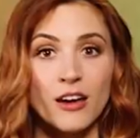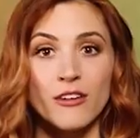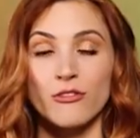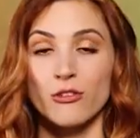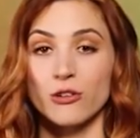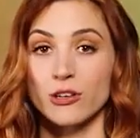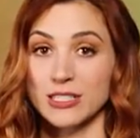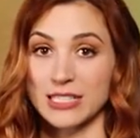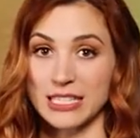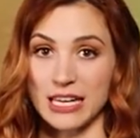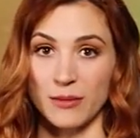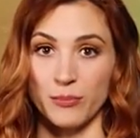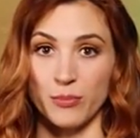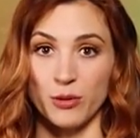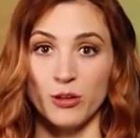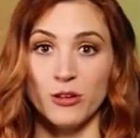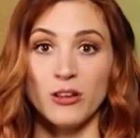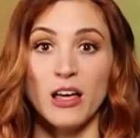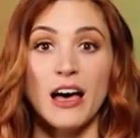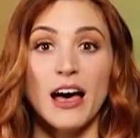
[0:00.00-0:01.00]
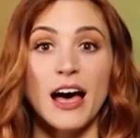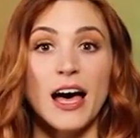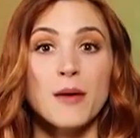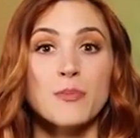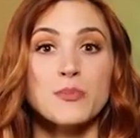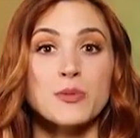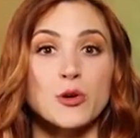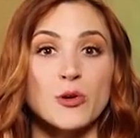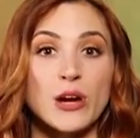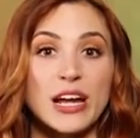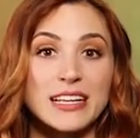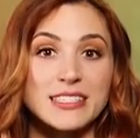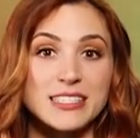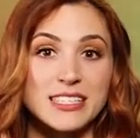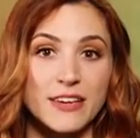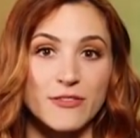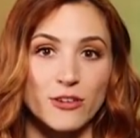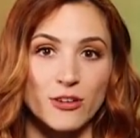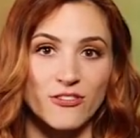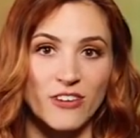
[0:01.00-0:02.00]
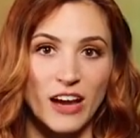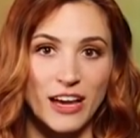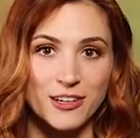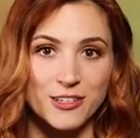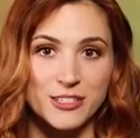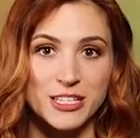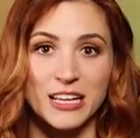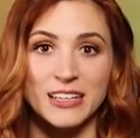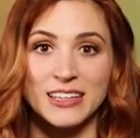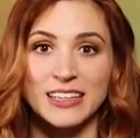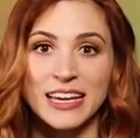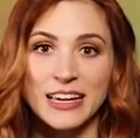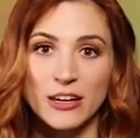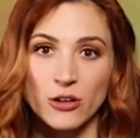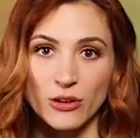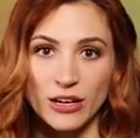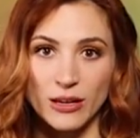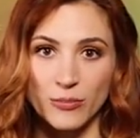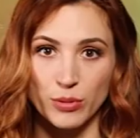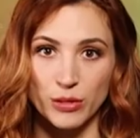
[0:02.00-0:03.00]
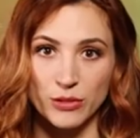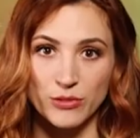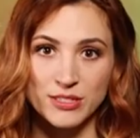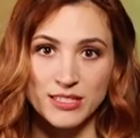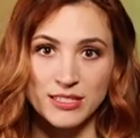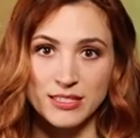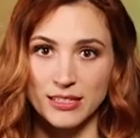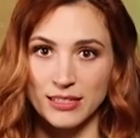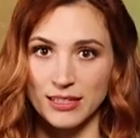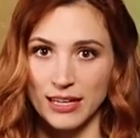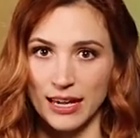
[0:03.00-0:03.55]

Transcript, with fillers: For example, upgrades give your fighters a lingering boost,